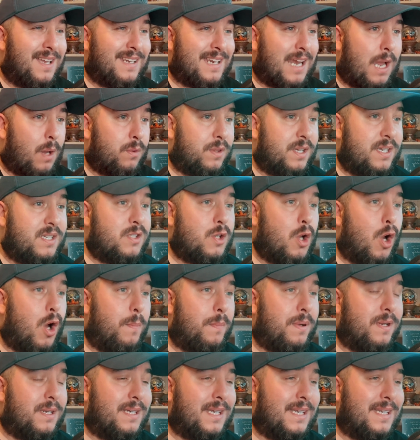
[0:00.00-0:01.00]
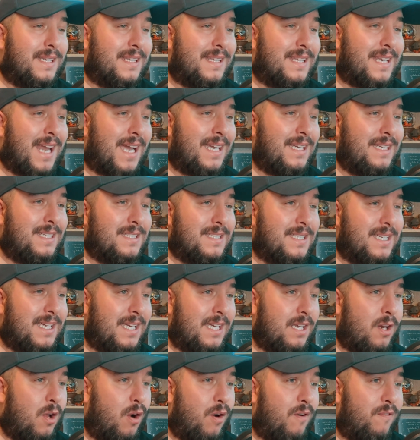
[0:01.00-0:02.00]
Now, this opened in
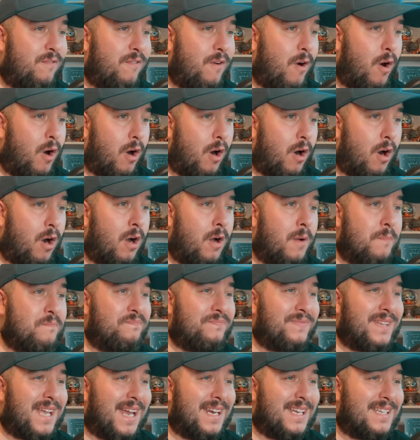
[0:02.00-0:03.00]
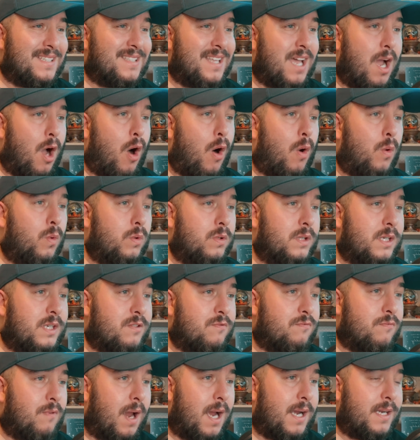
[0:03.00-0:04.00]
1904 and is the
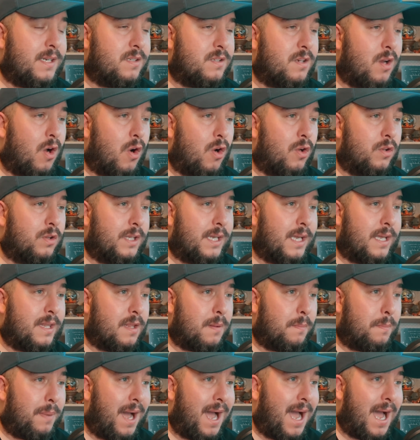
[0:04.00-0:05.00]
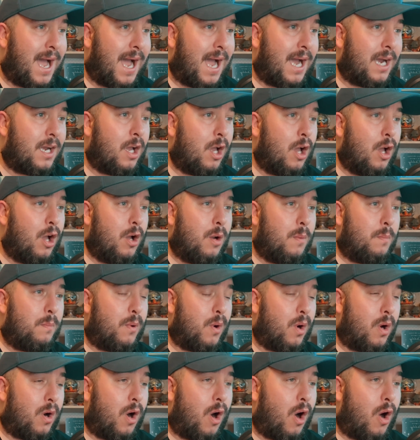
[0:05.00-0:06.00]
oldest ride not only at the park,
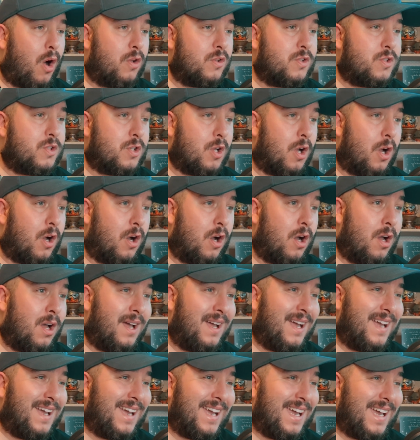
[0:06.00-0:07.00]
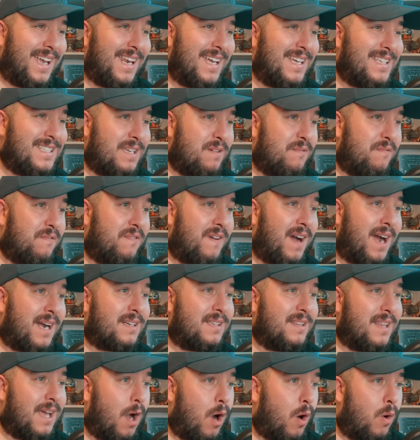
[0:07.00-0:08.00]
but also it is in
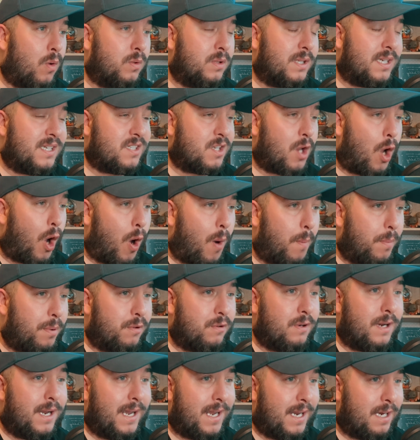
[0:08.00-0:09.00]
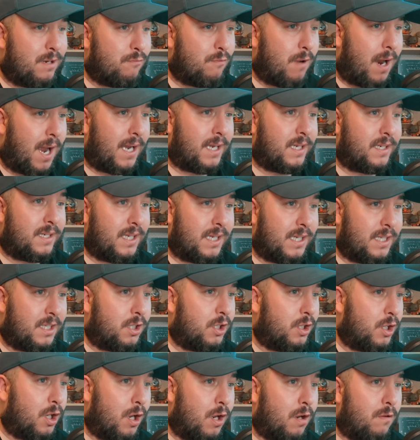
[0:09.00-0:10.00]
fact the oldest operating ride
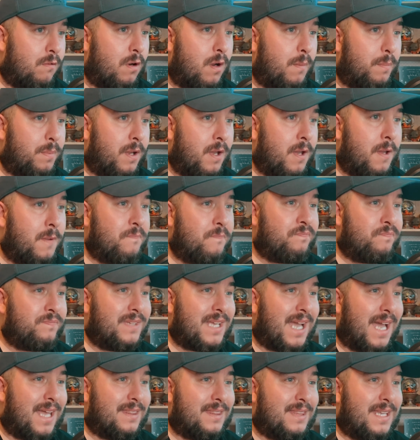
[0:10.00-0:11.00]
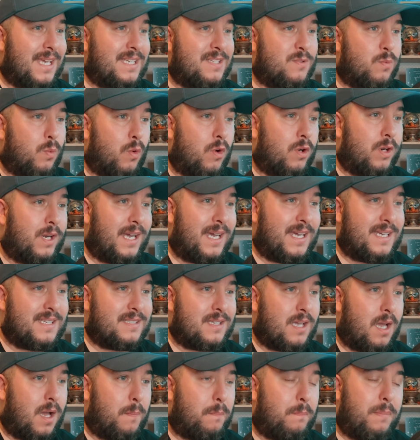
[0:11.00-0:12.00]
in Europe. And this one
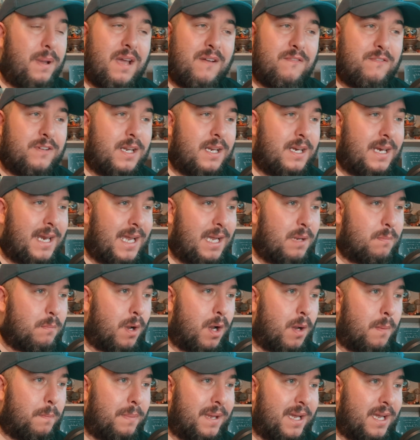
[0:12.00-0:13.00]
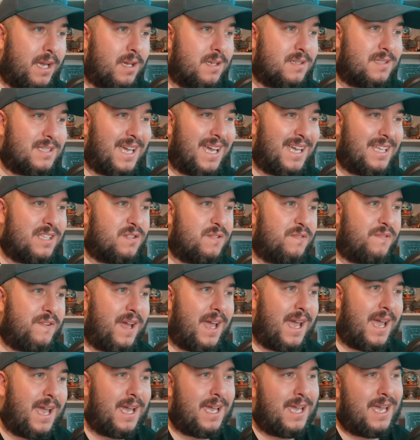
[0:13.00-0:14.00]
is a bit of an enigma because its
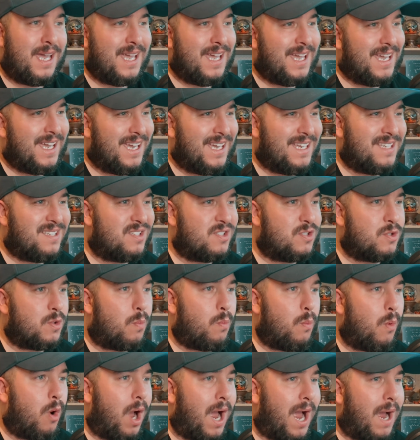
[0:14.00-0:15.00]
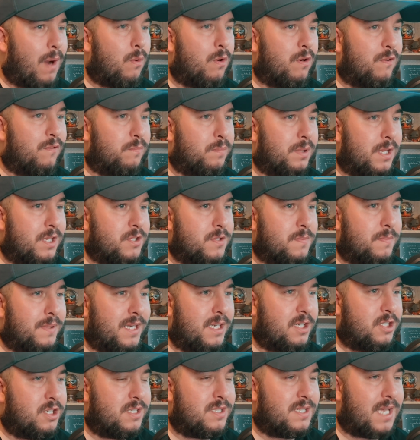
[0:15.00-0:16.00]
fate is somewhat out of Pleasure
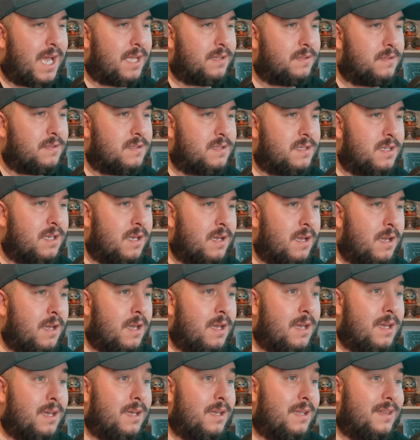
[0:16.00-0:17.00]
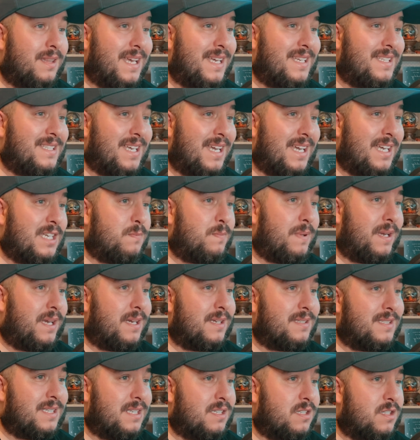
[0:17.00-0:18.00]
Beach's hands. This is
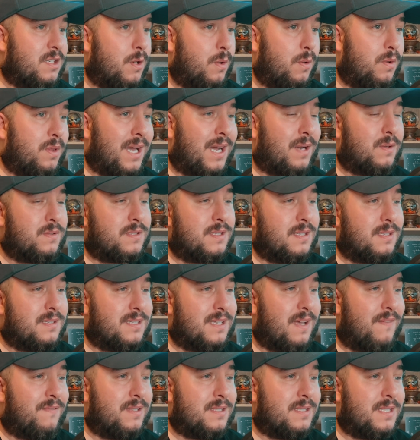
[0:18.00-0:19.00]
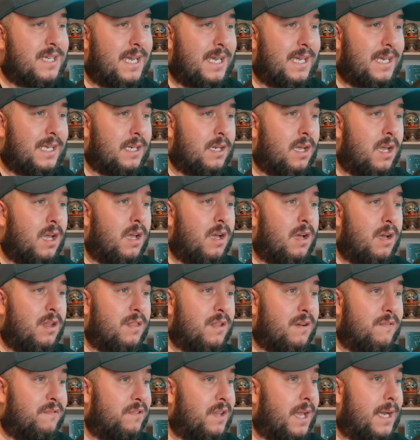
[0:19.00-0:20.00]
because in 2017,
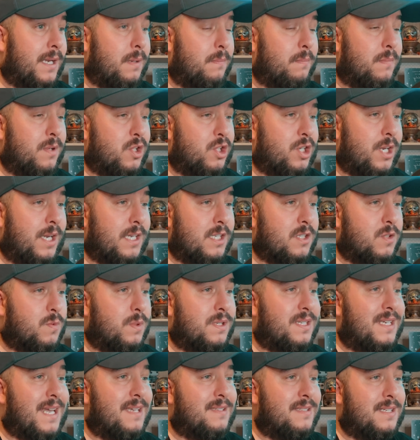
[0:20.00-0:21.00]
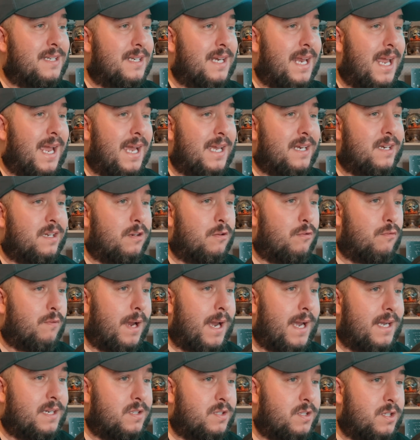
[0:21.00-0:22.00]
the flying machines were designated a
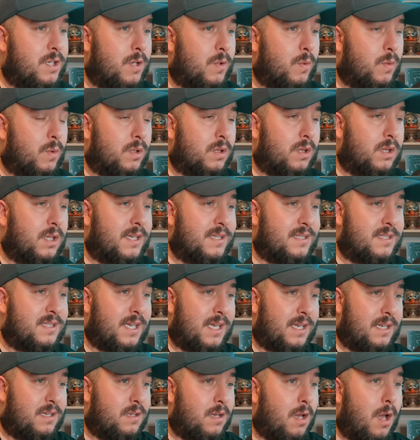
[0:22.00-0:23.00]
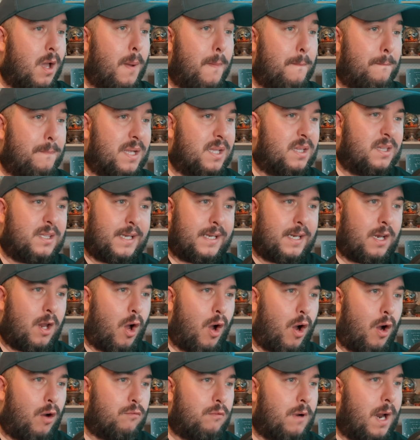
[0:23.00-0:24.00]
Grade 2 listed building
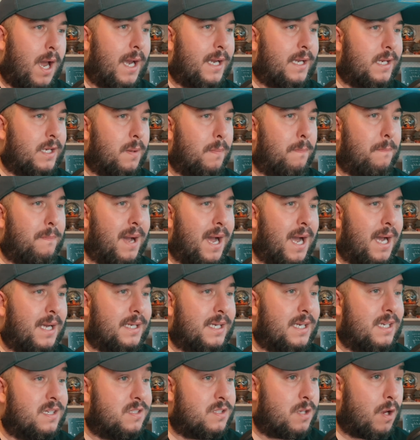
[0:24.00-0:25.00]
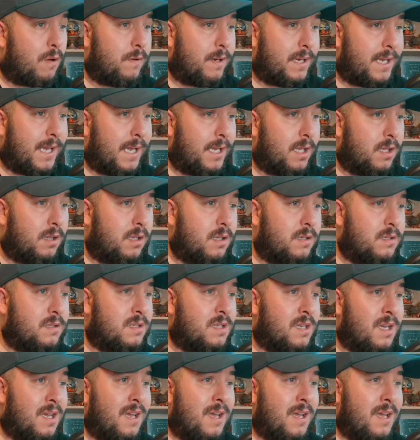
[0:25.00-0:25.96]
or ride by Historic England.